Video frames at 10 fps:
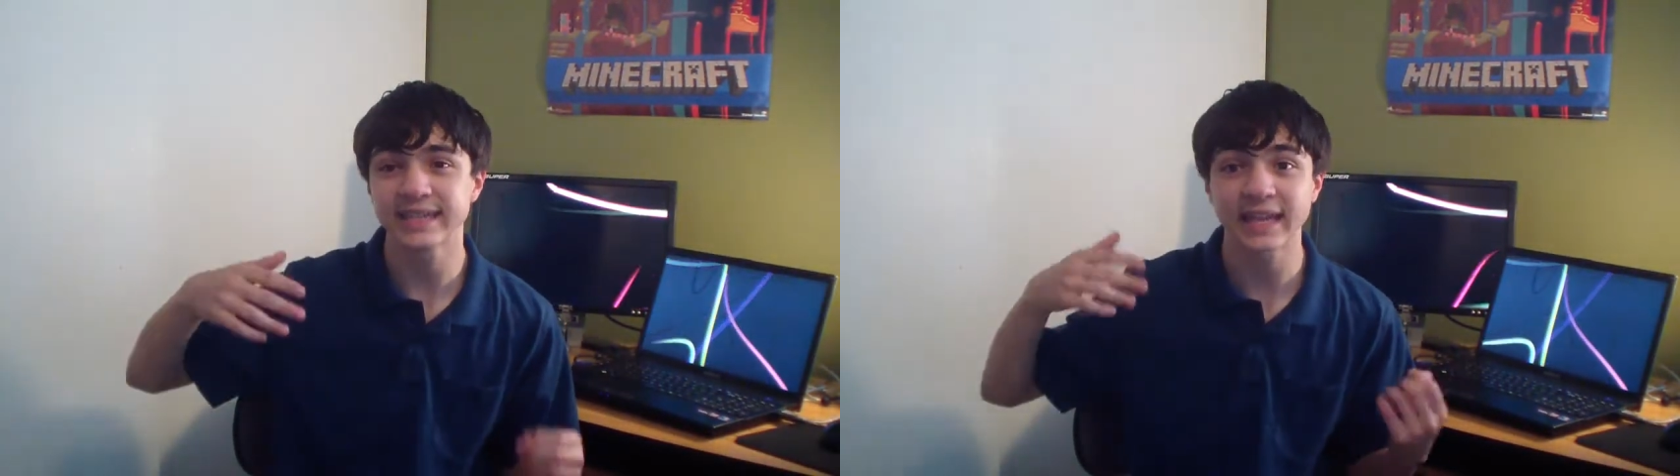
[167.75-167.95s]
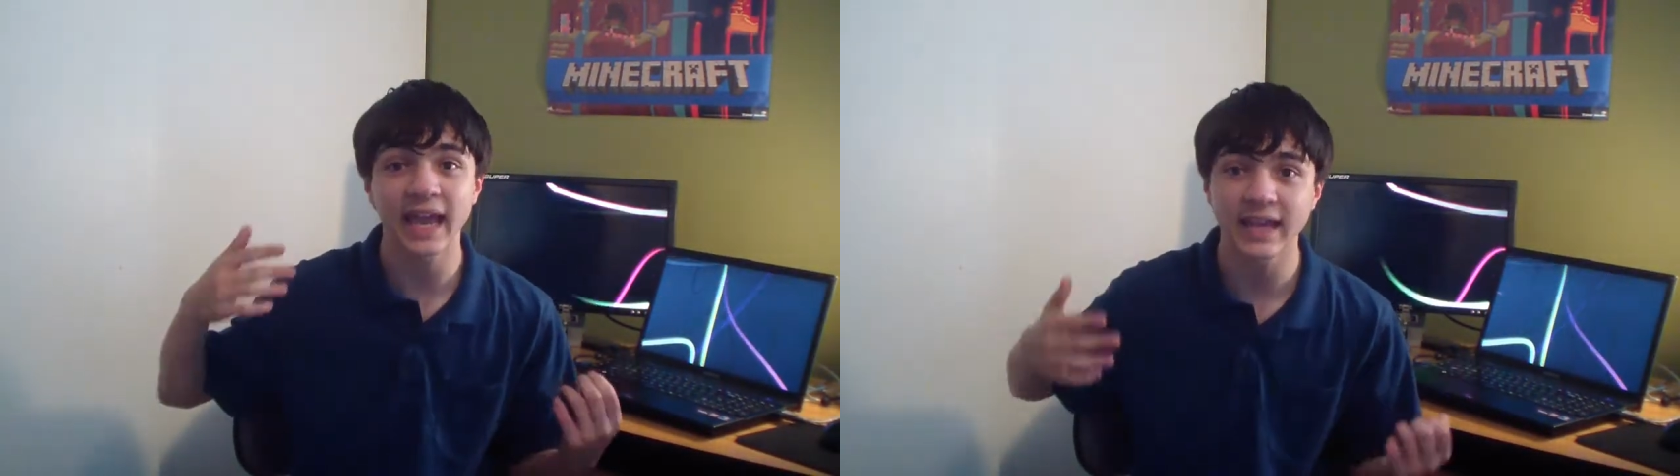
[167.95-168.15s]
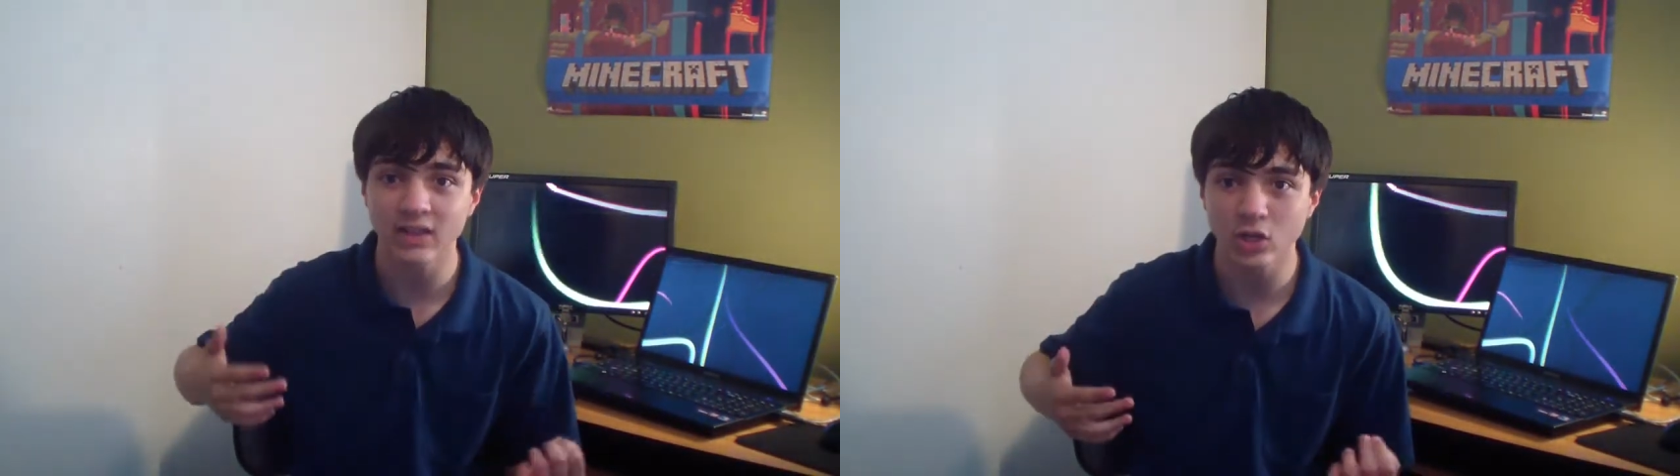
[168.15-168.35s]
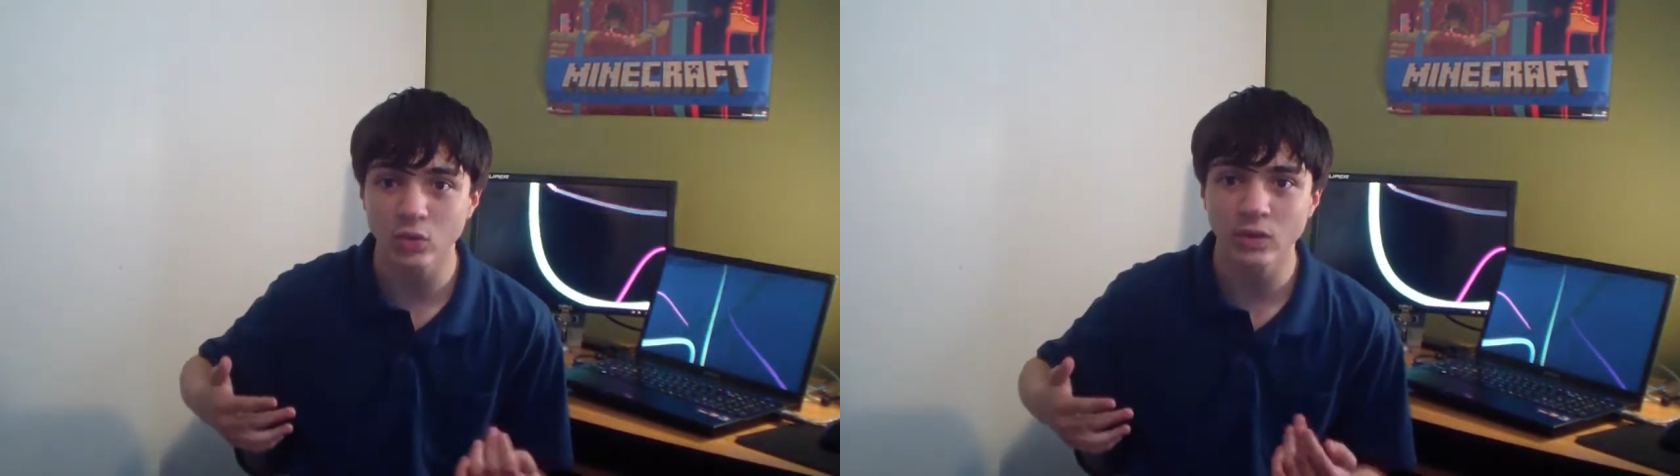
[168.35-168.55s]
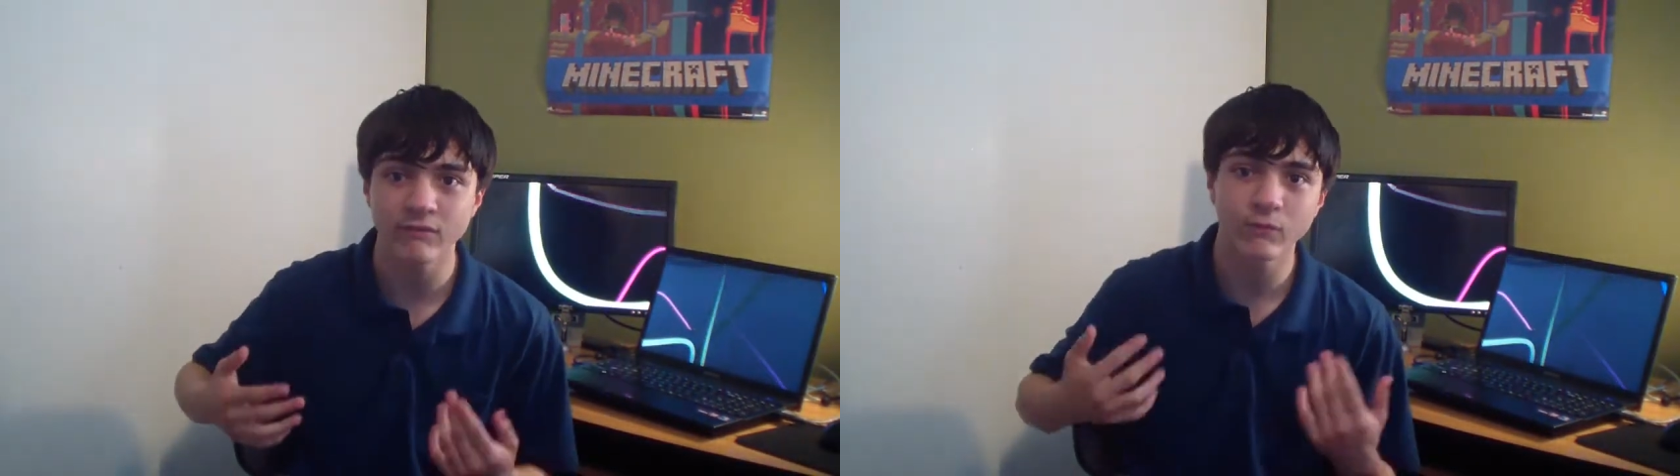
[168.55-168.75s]
like
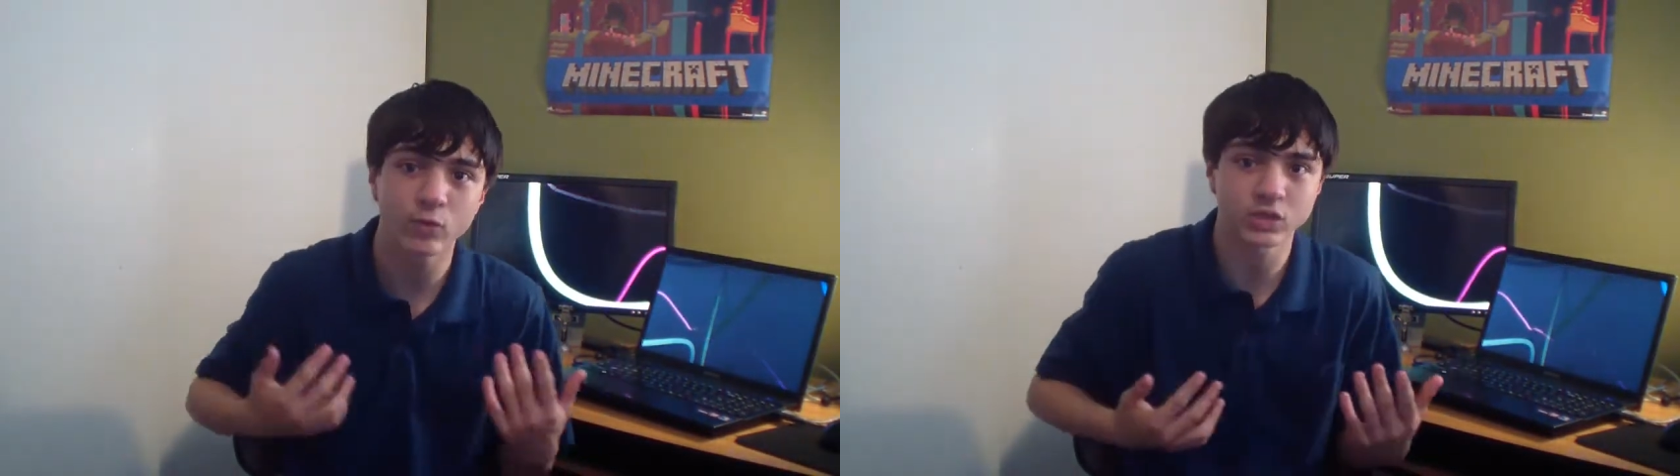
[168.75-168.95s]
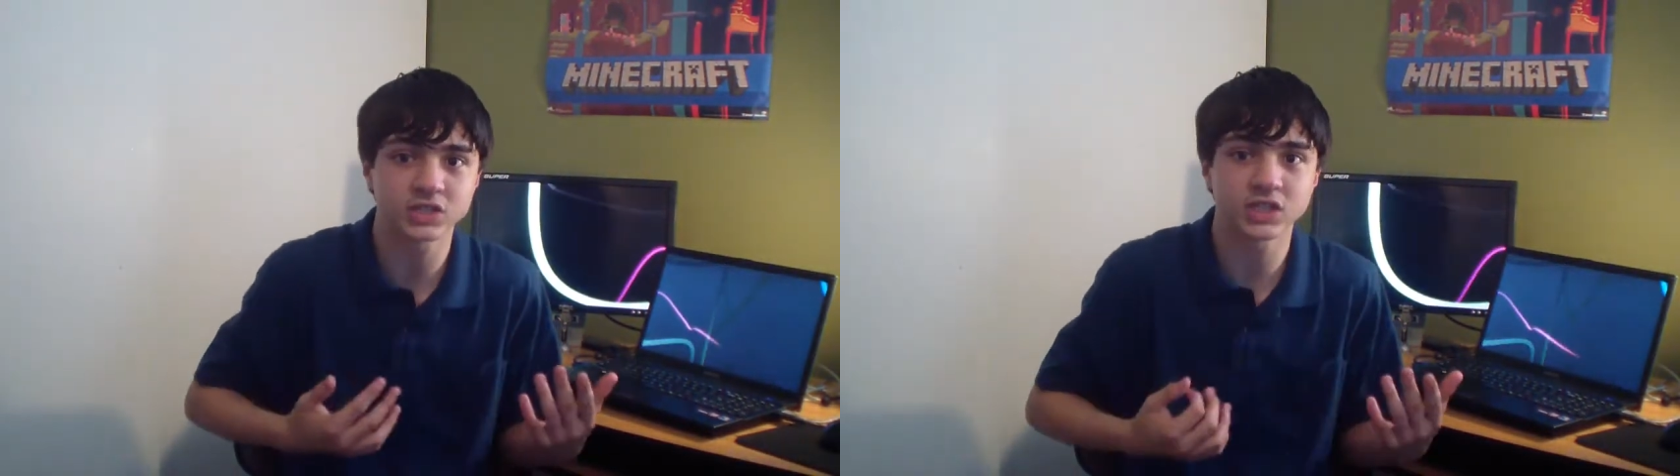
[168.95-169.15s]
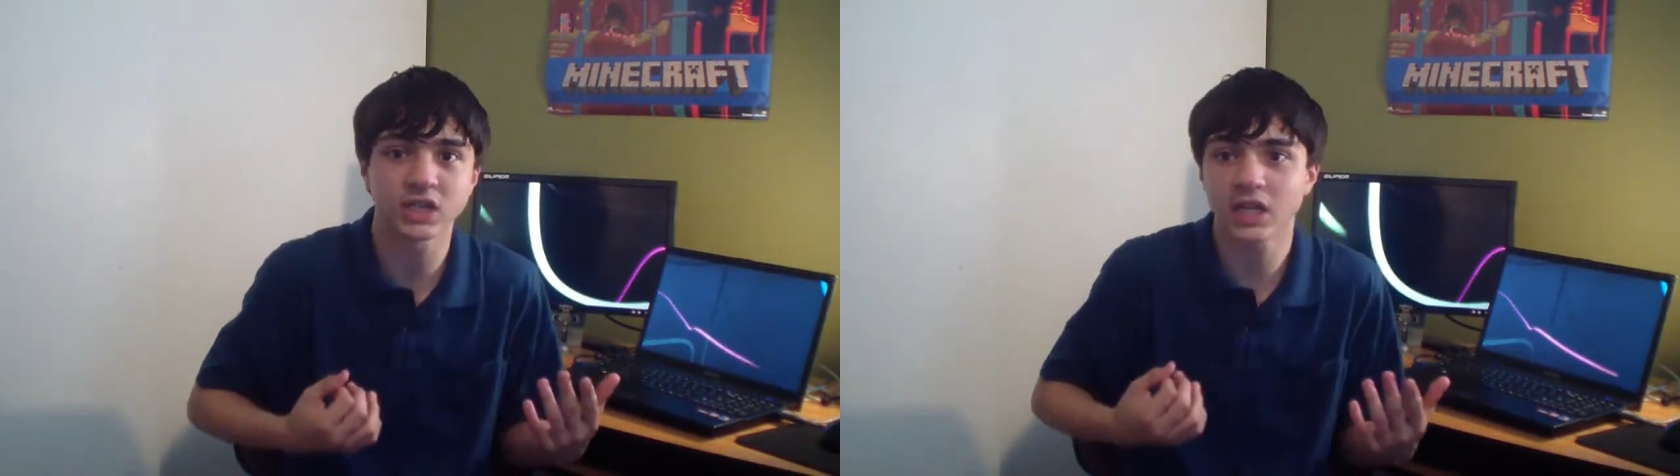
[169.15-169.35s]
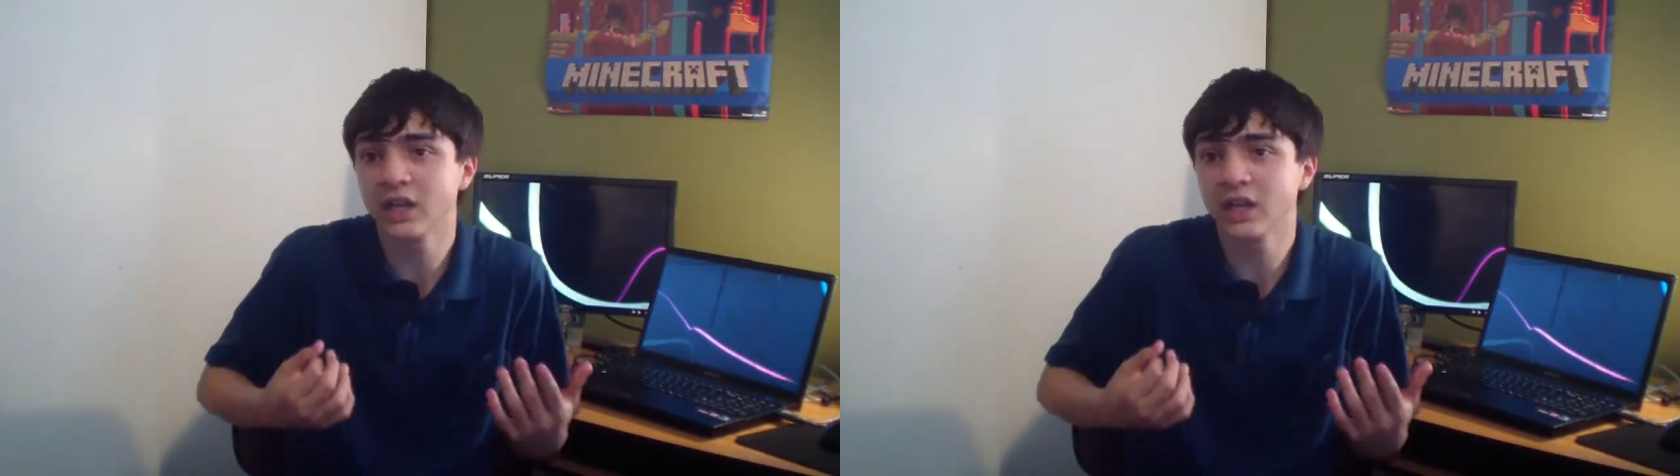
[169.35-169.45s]
Halo and Forza